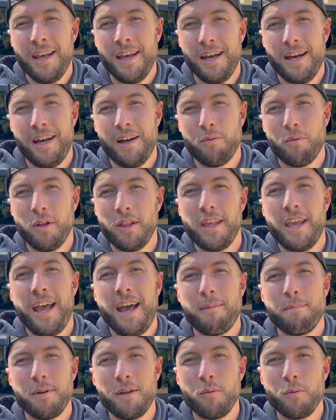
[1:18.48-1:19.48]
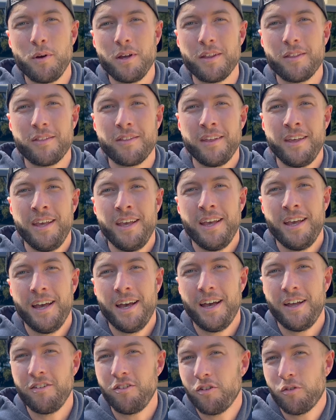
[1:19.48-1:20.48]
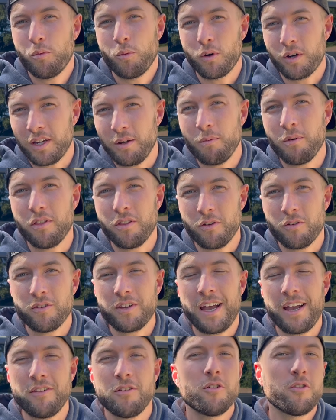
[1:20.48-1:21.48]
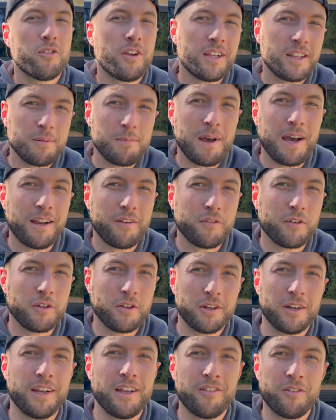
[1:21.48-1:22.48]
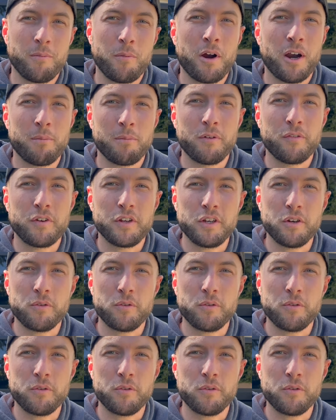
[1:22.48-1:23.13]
uh, really happy with uh, just working with those guys. So check them out if you're looking at some armor for your